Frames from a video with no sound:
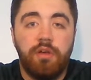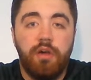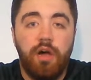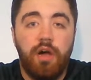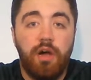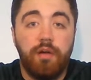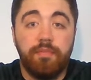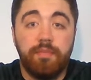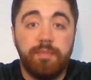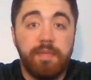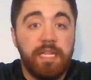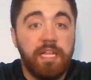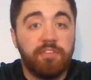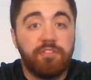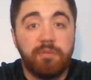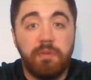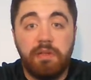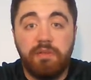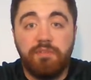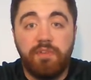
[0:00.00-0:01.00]
To me,
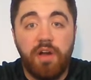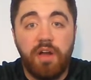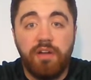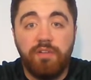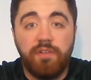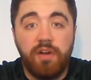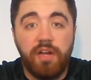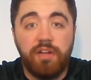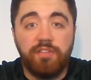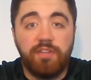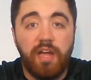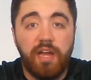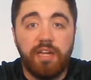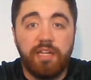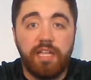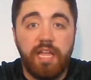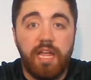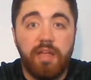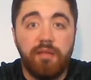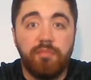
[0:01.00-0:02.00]
that's going to be a very, very
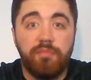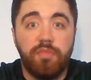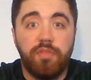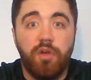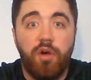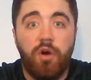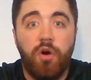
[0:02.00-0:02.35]
tight game.